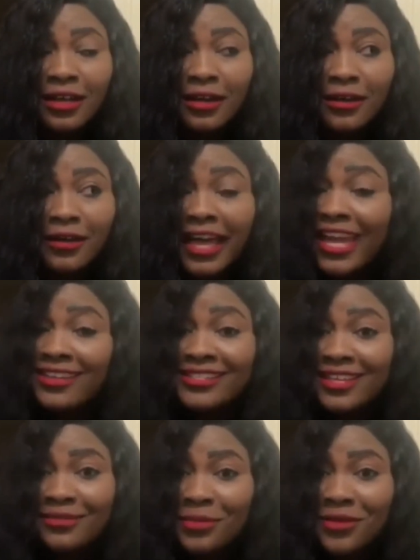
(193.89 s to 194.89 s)

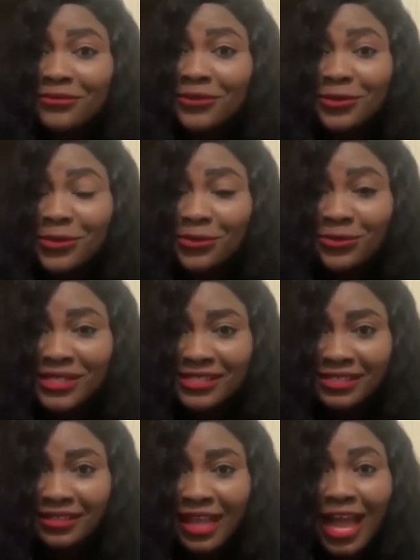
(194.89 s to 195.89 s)
hated me for no
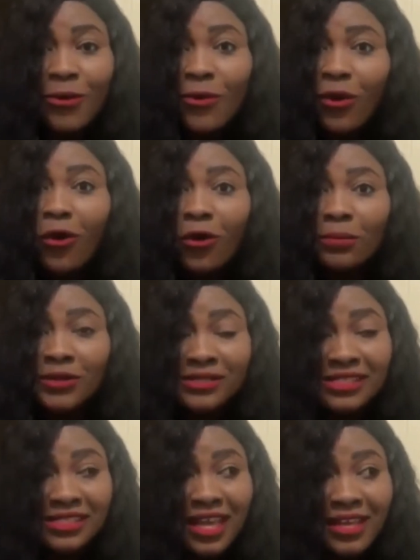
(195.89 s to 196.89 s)
reason. I will come
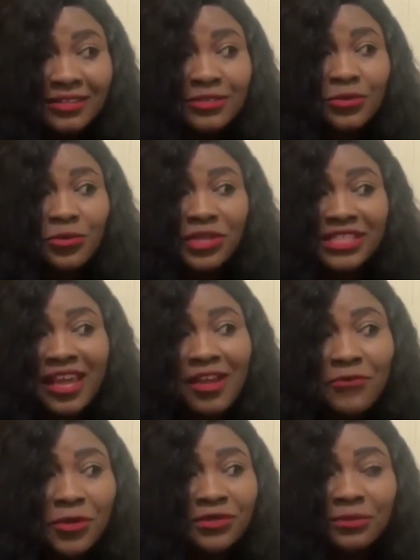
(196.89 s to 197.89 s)
on set, greet
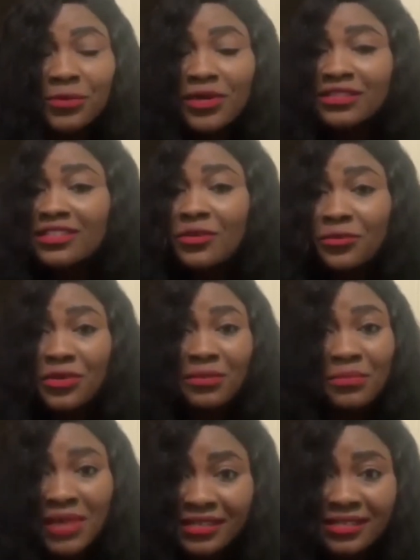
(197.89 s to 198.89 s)
every other person,
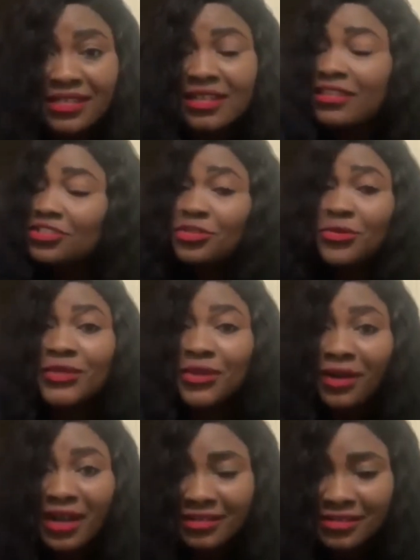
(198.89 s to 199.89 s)
greet Mercy. She will
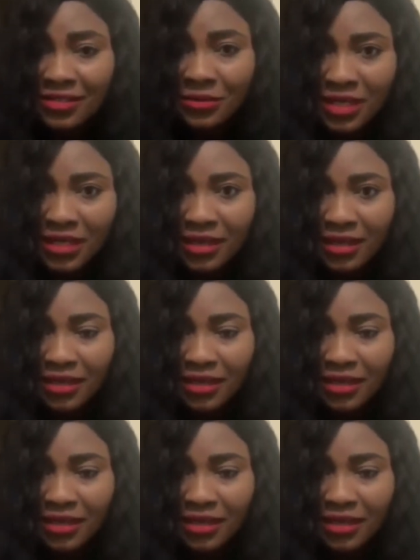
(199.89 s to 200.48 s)
not answer me.